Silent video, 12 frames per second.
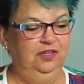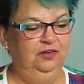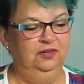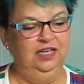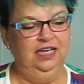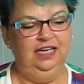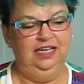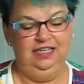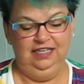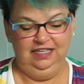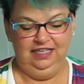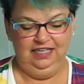Okay,
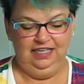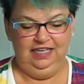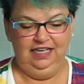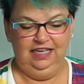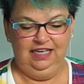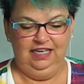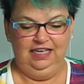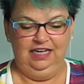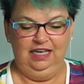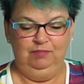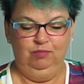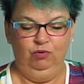
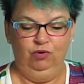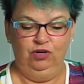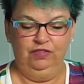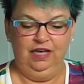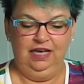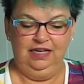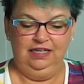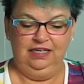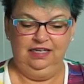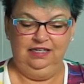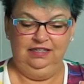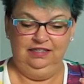and I pour that
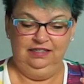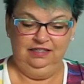in.